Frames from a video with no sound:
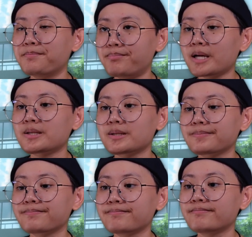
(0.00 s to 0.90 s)
But
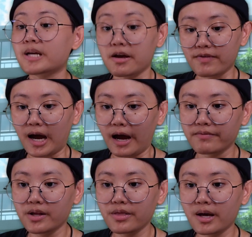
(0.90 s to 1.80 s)
if I have
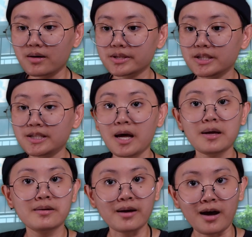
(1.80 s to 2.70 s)
anything else to
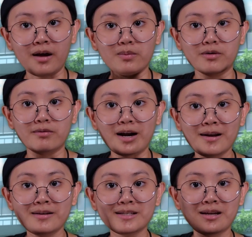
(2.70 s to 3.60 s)
say, I will write
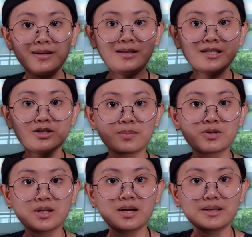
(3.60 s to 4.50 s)
it in the
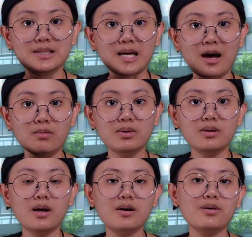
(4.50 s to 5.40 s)
description down
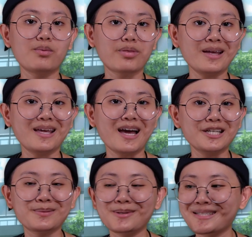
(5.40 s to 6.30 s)
below. Thank you
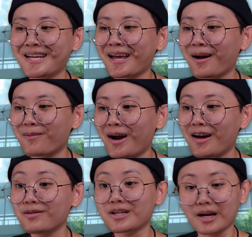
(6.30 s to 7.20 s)
guys for sticking
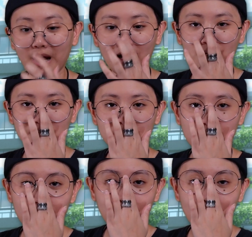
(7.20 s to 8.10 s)
around, and I will
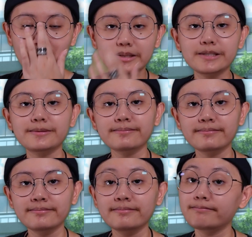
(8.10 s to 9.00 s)
see you guys
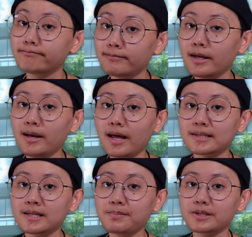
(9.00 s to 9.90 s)
in the
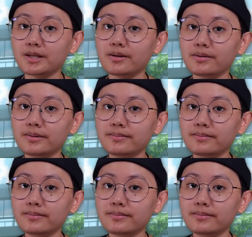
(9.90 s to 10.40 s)
next episode.